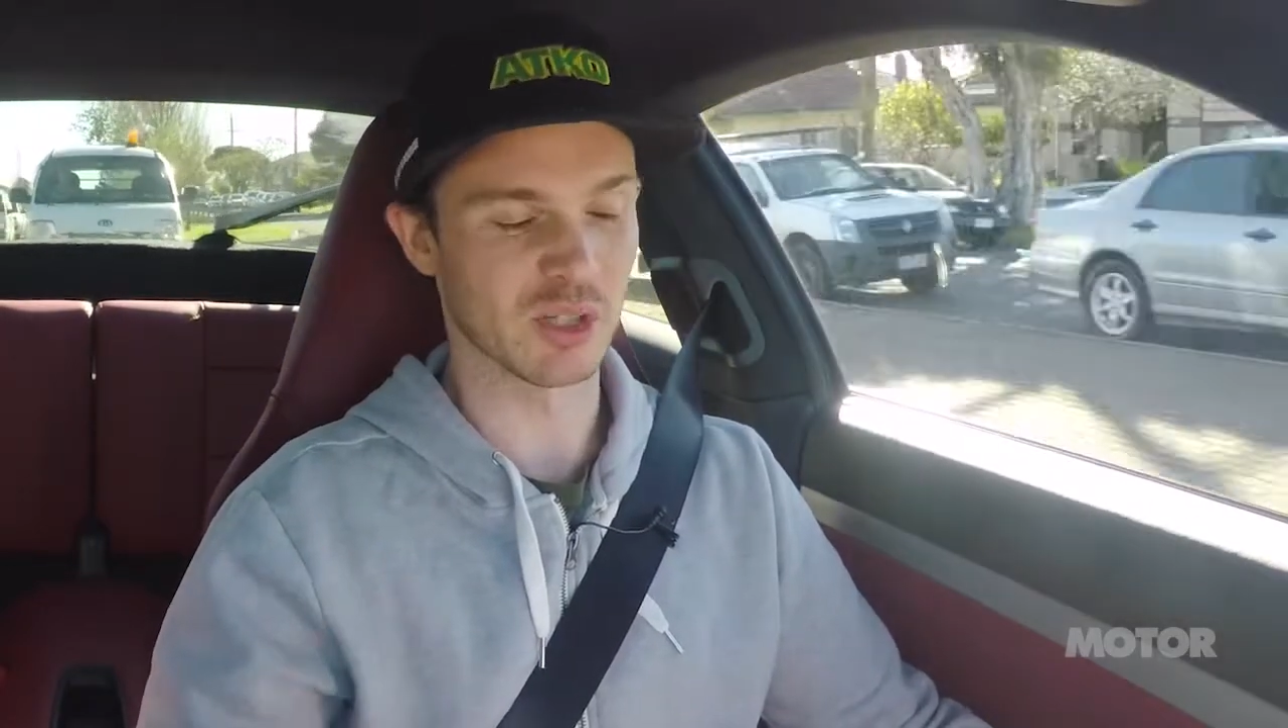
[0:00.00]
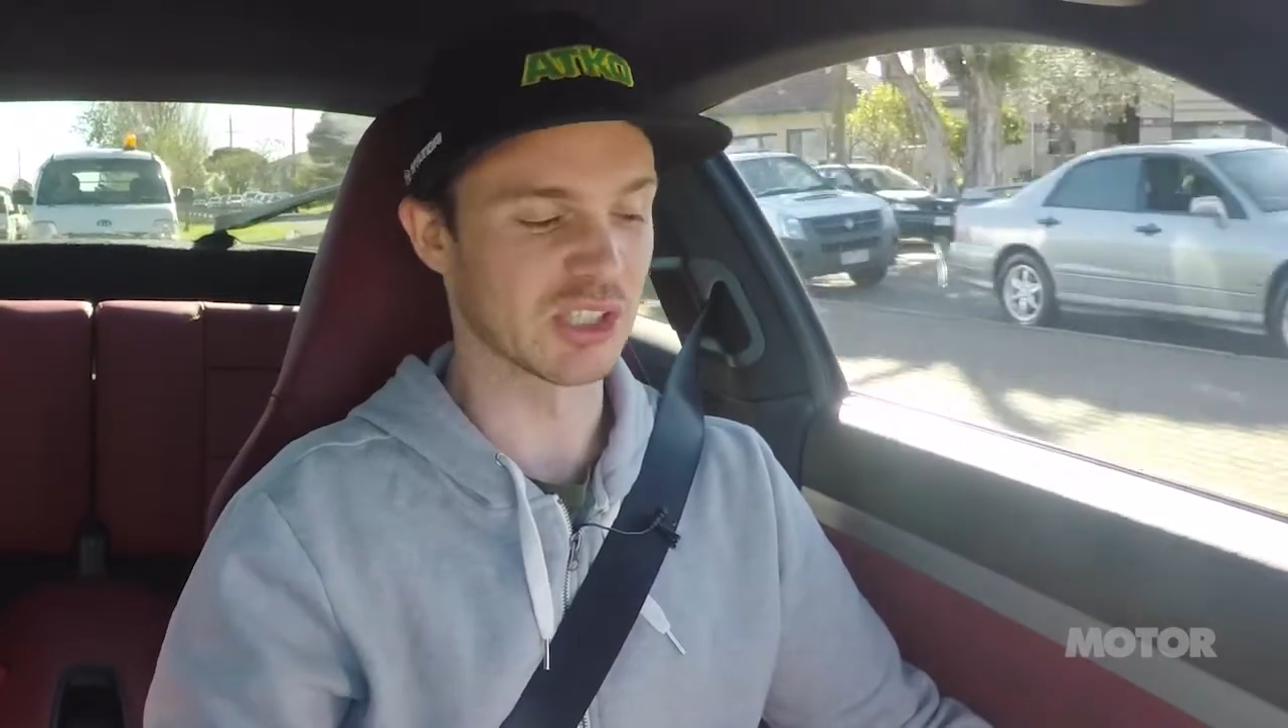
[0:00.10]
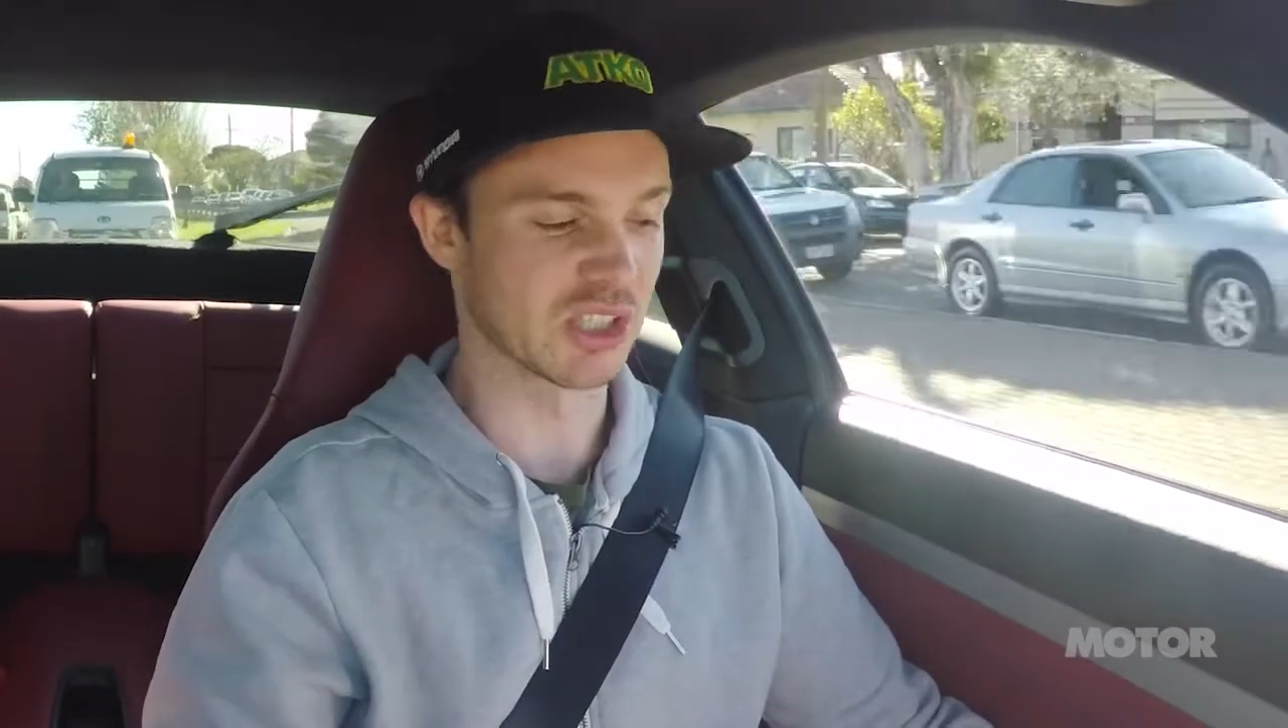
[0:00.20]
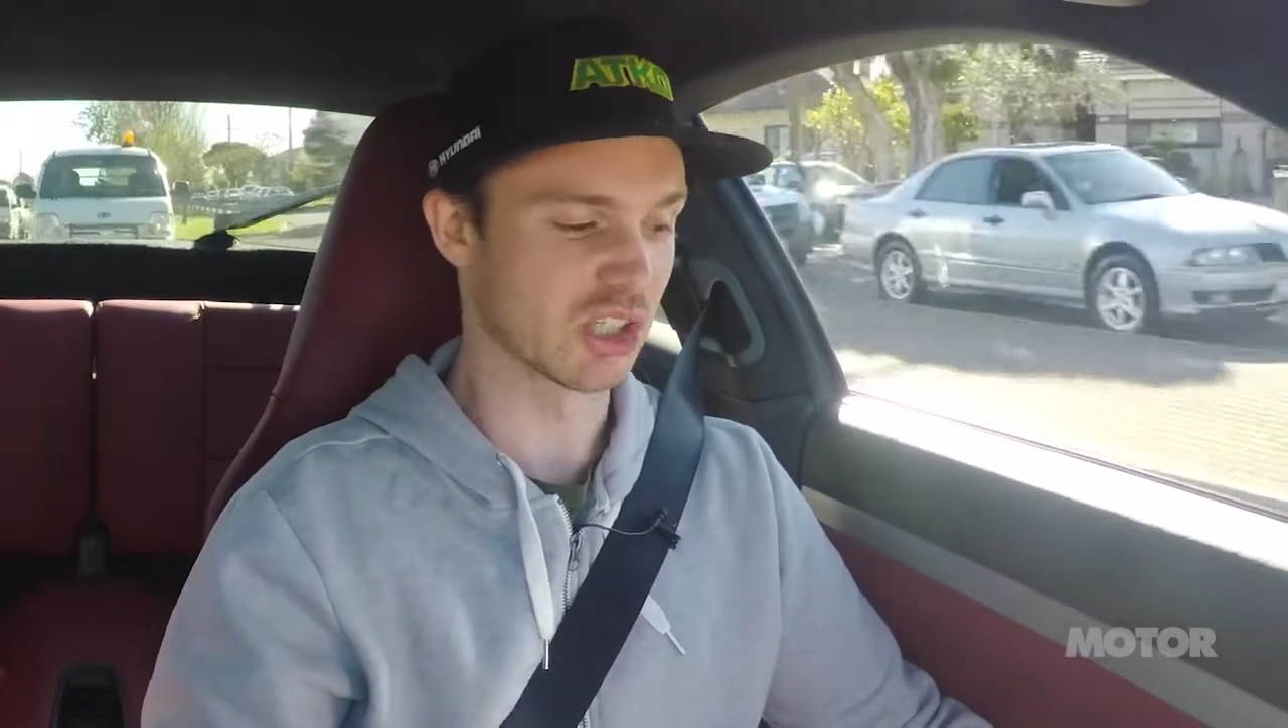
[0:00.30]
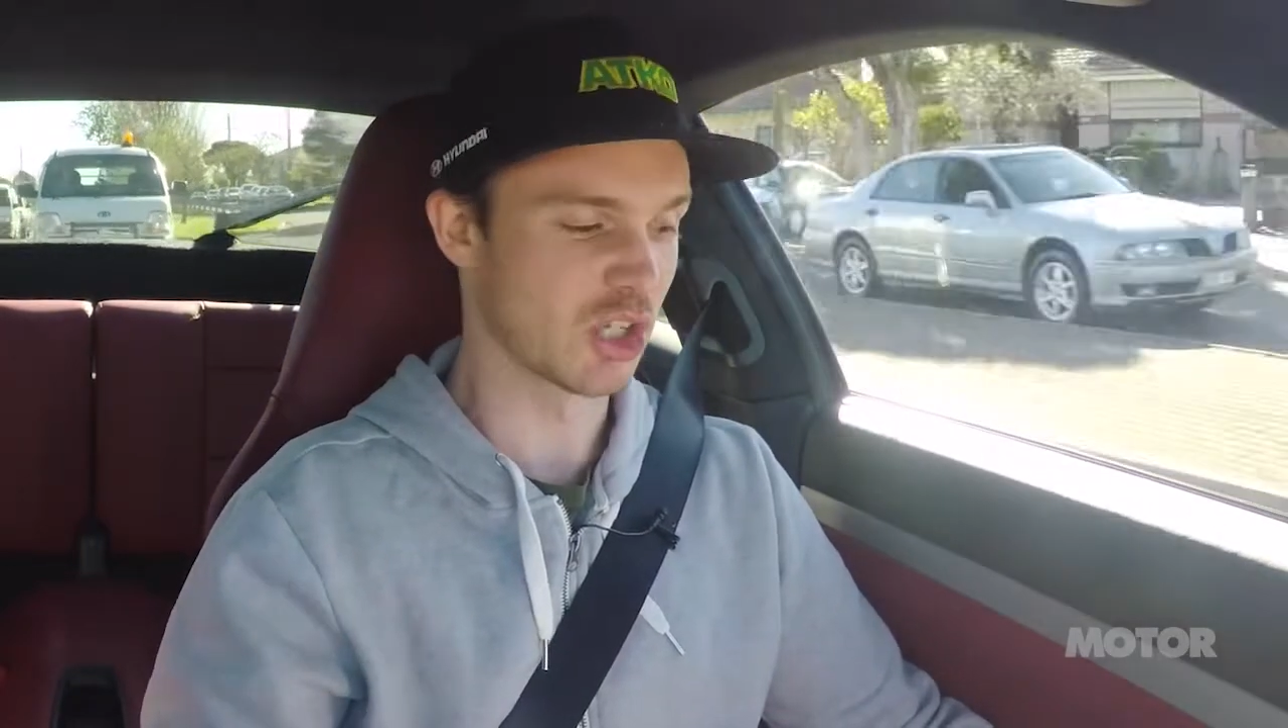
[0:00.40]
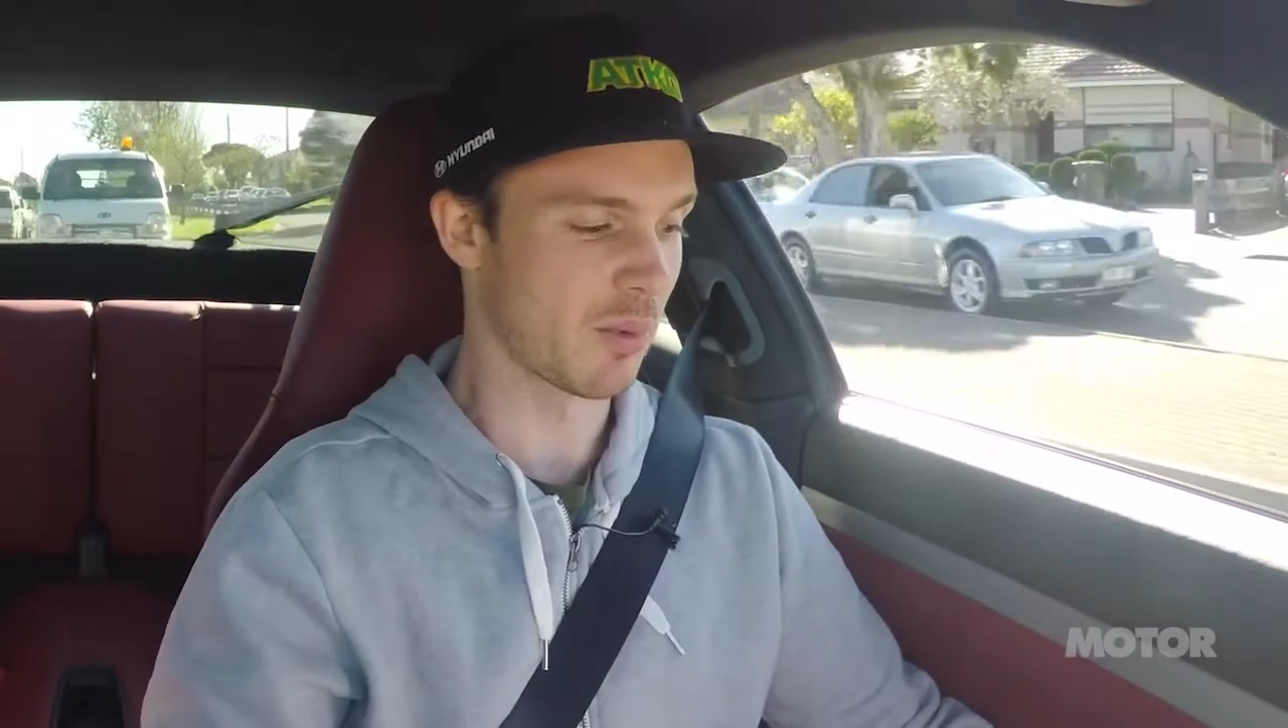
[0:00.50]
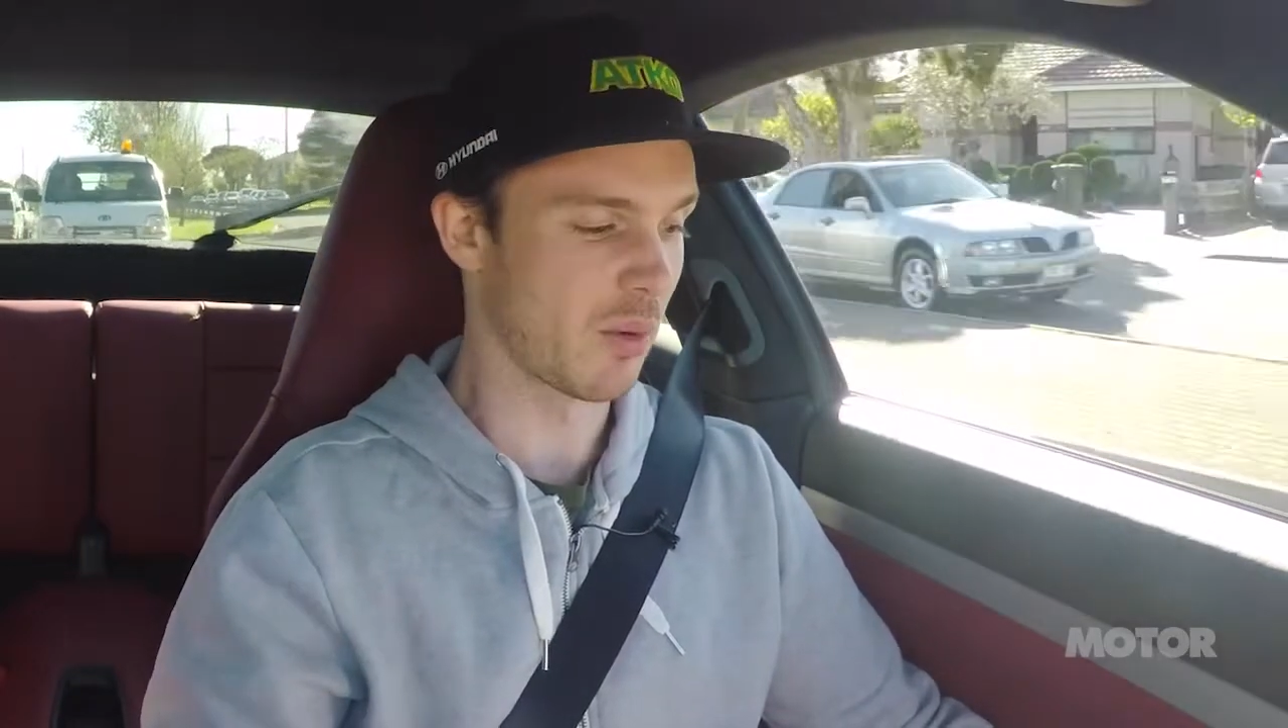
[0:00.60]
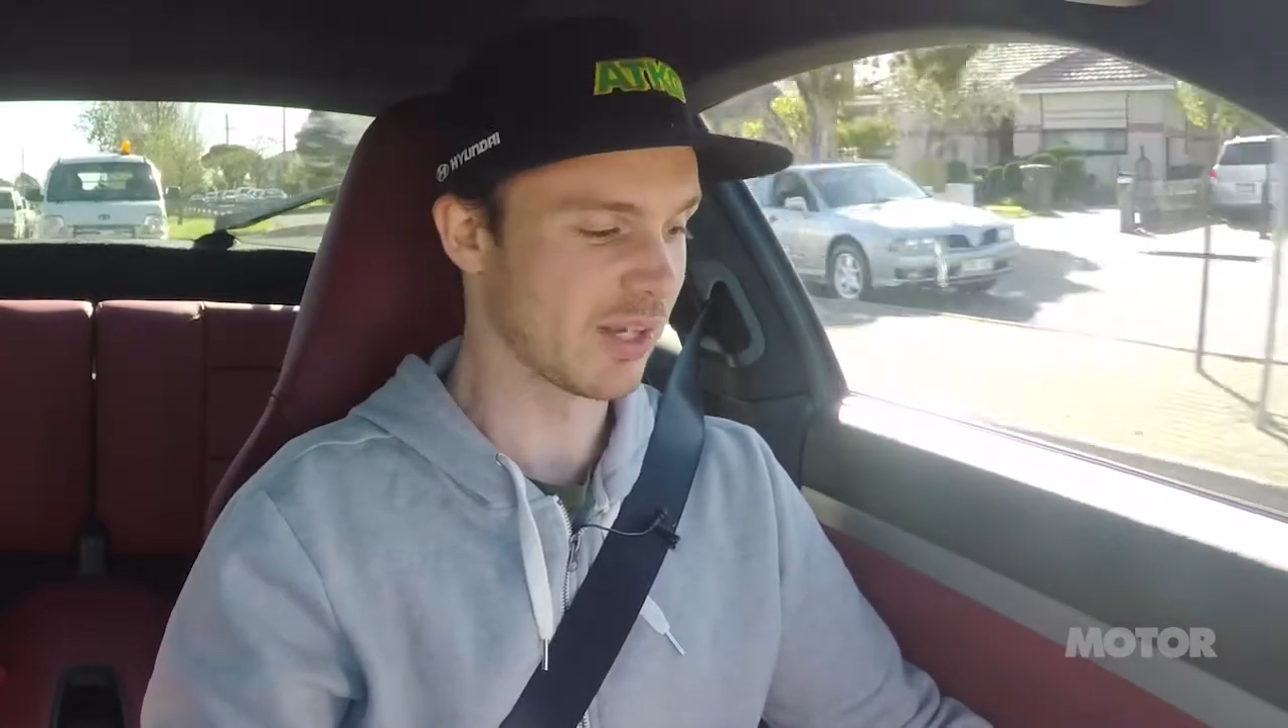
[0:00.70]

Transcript: size as the Turbo